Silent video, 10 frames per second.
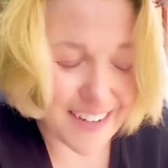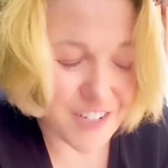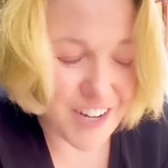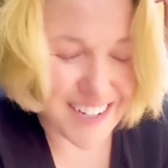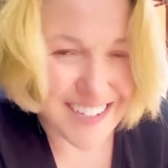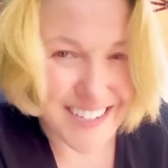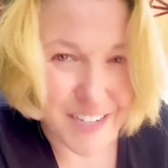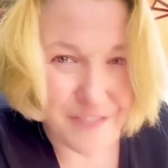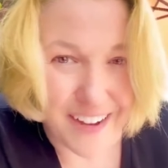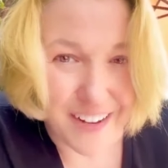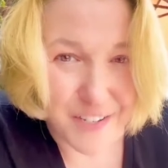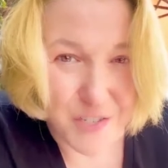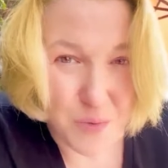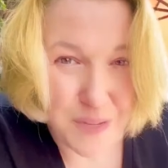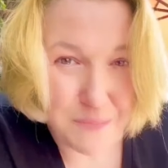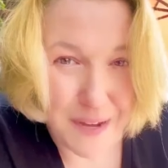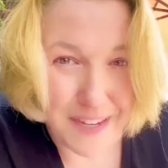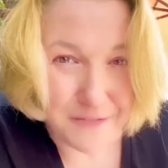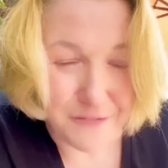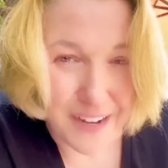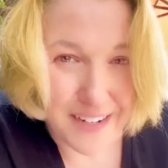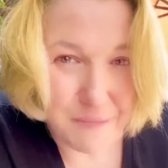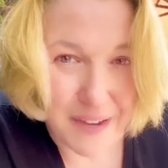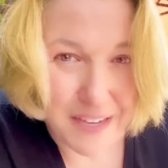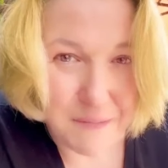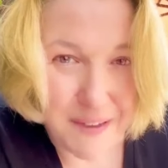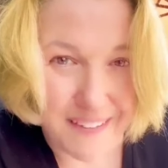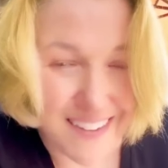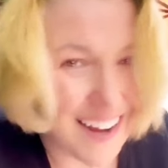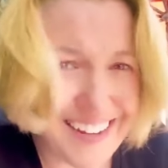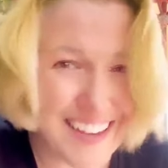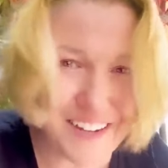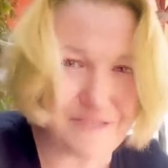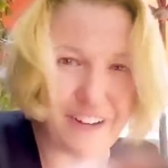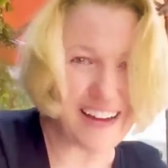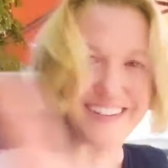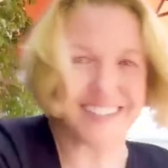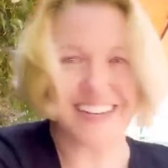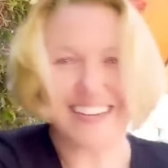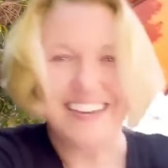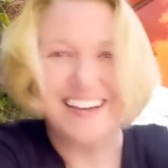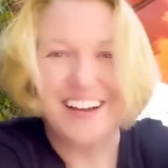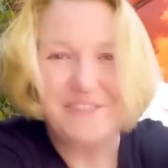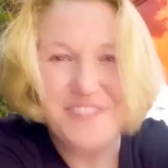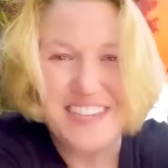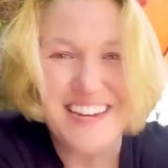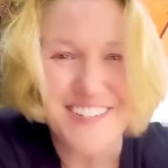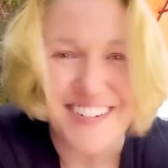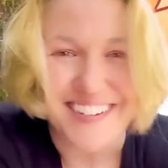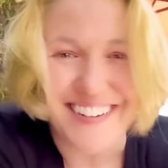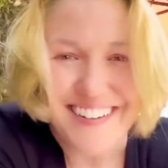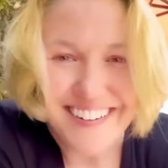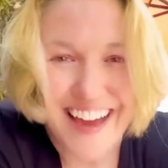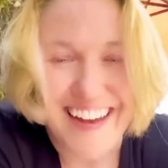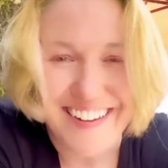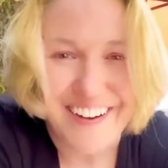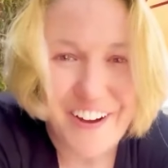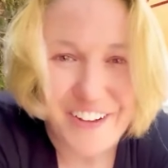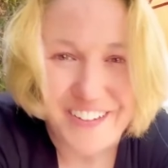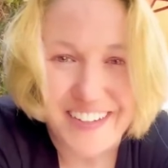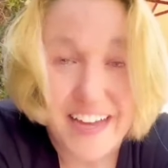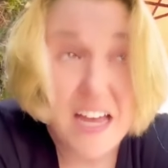I checked to see if I got a Zoom invite in my email, and I didn't get invited to any of that conversation. Not at all.